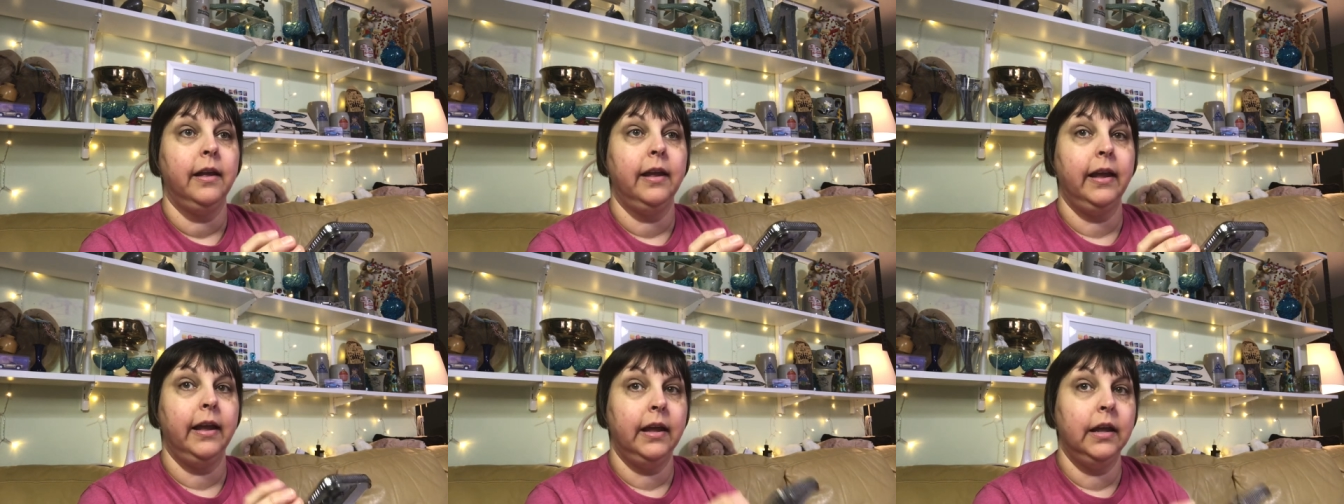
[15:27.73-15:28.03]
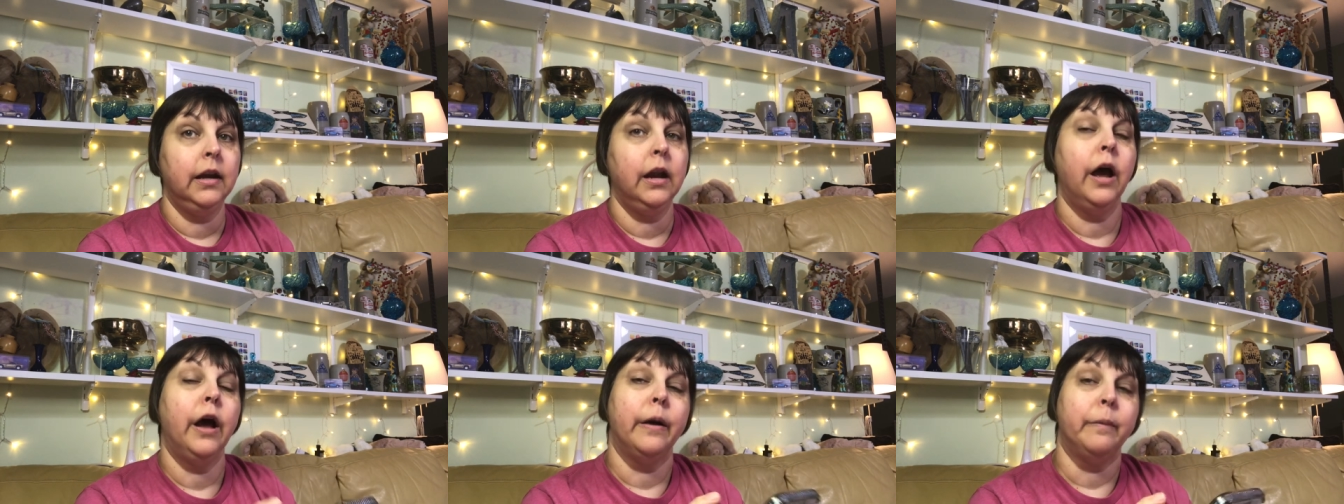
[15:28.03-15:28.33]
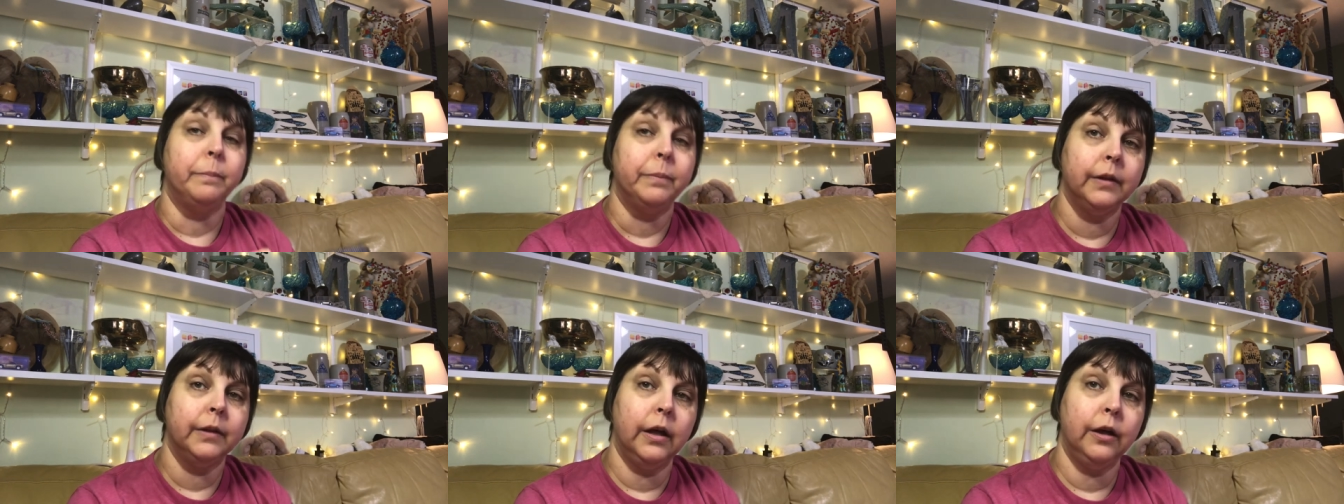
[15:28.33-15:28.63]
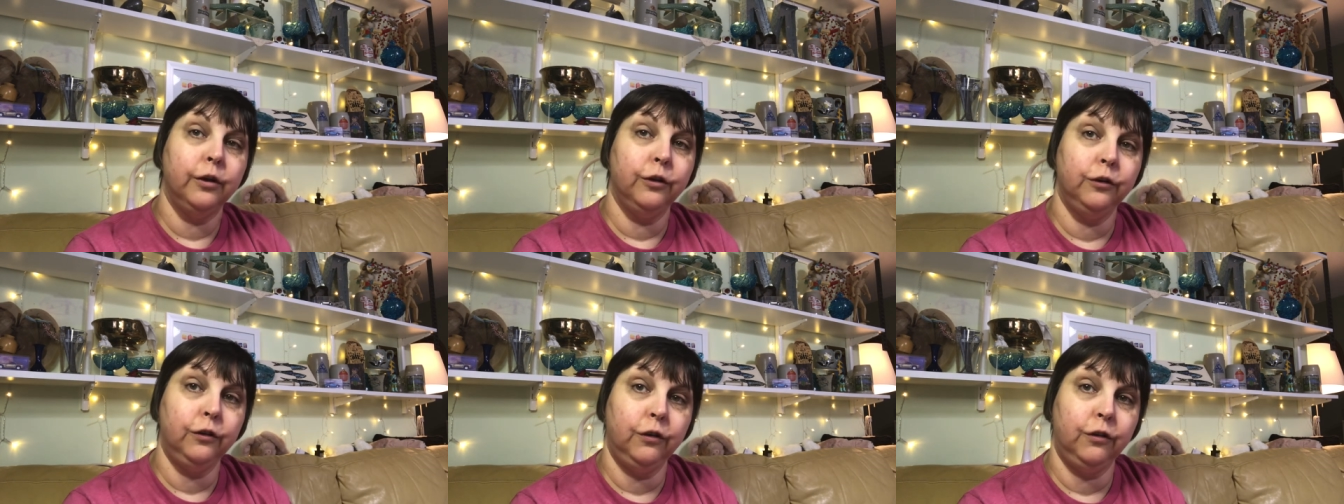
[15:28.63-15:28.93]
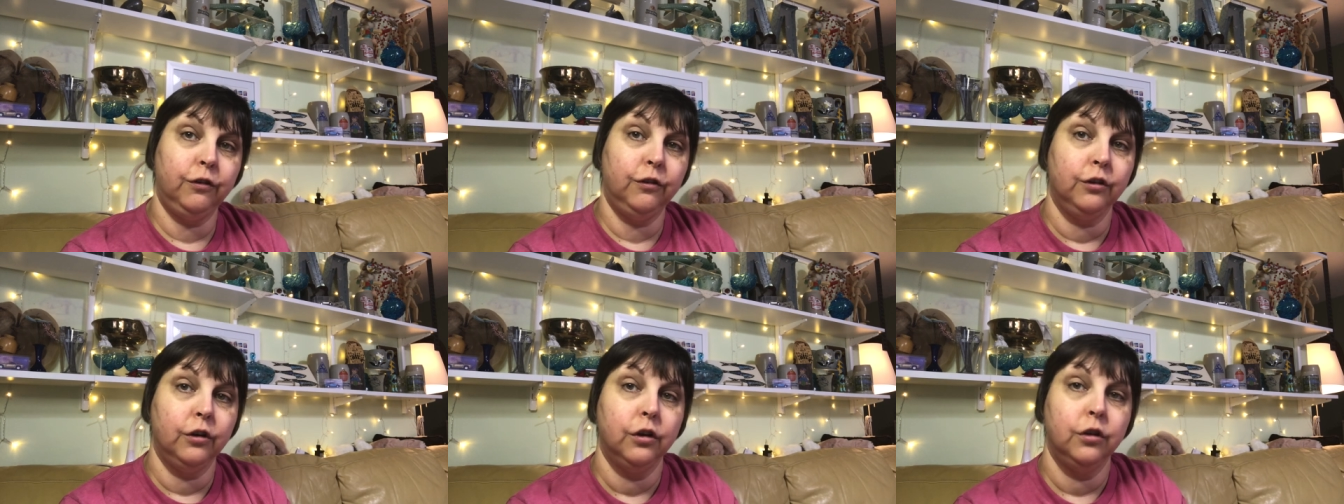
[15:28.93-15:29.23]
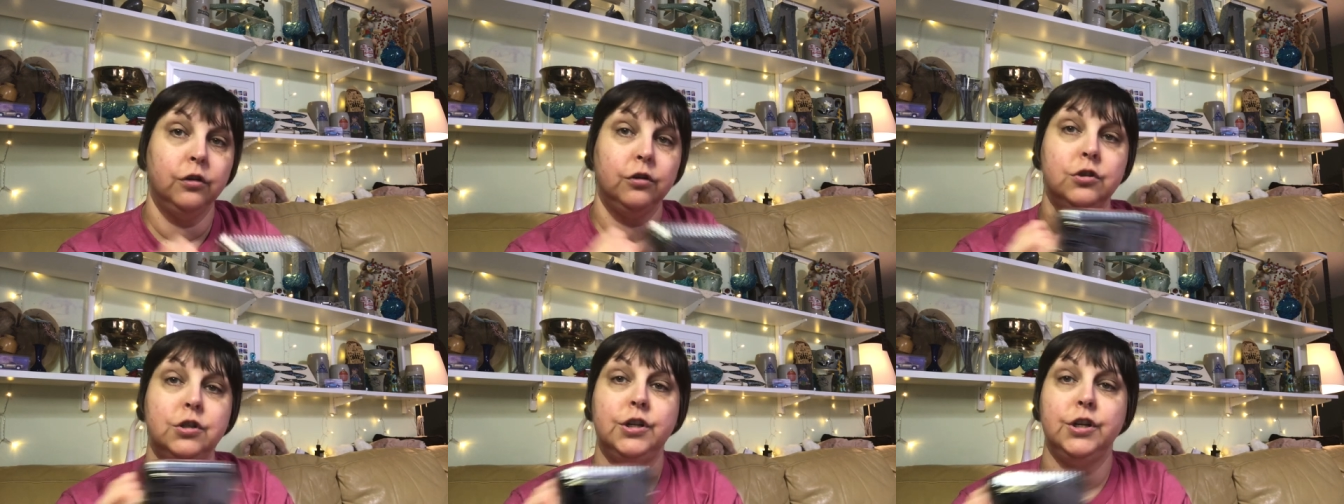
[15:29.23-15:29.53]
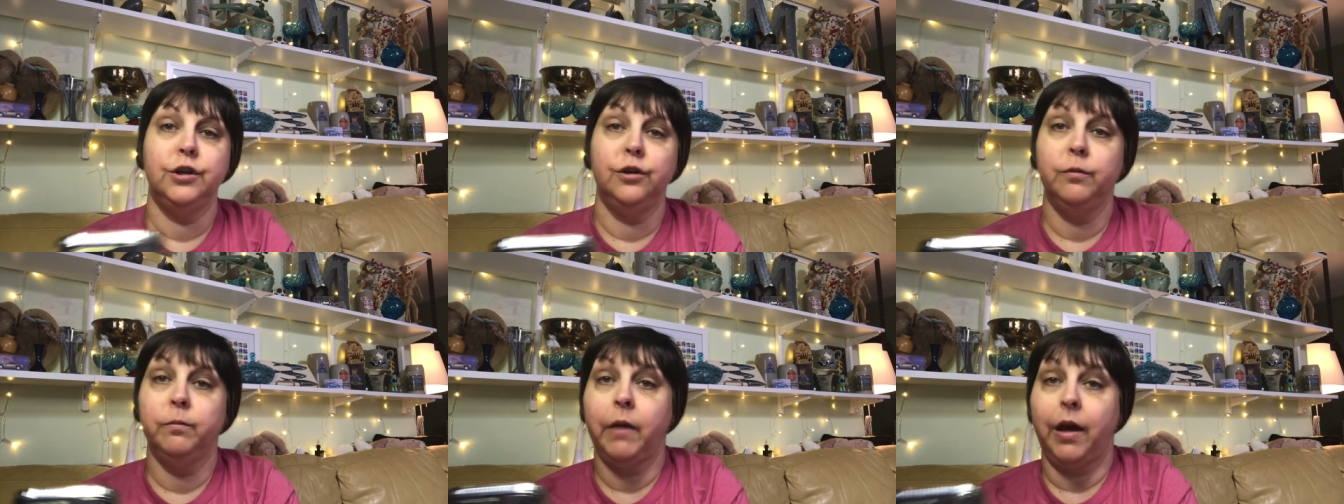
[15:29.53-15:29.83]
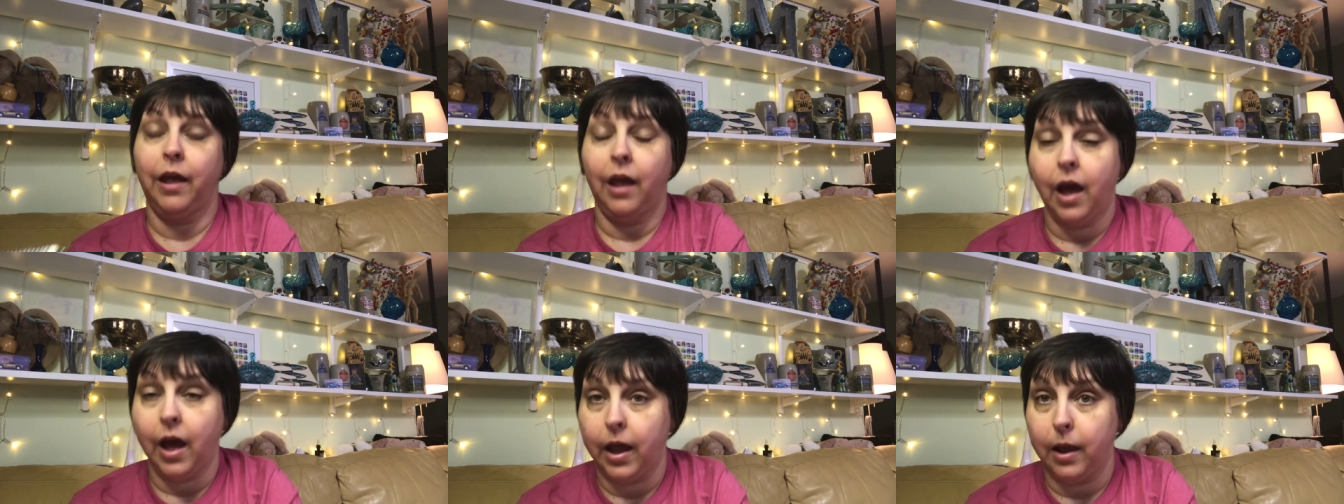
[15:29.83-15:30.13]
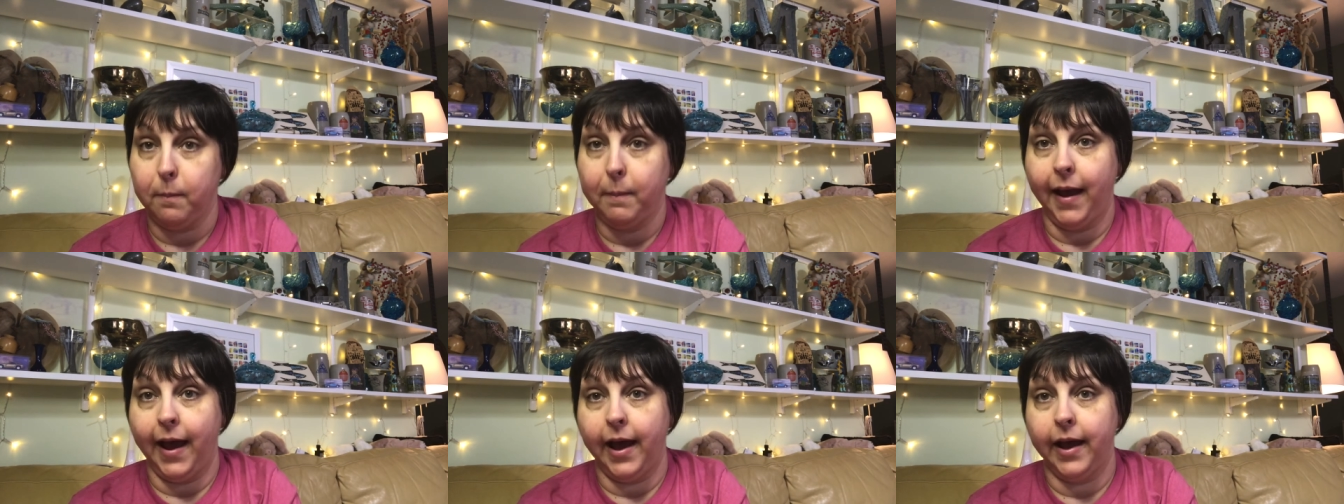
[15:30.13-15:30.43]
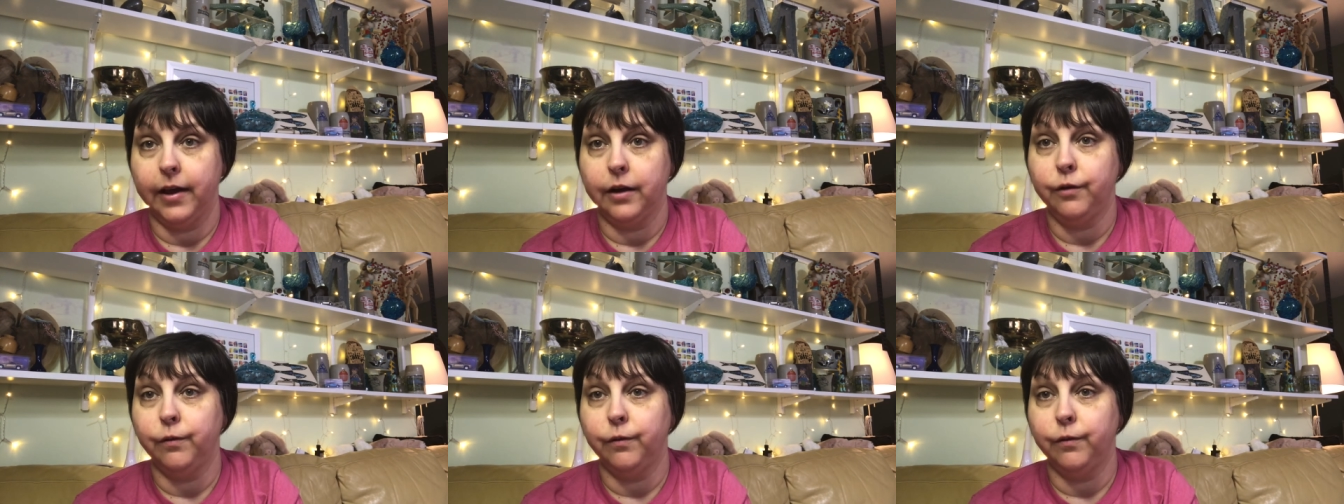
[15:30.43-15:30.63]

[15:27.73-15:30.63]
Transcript: it uploads to my iPad,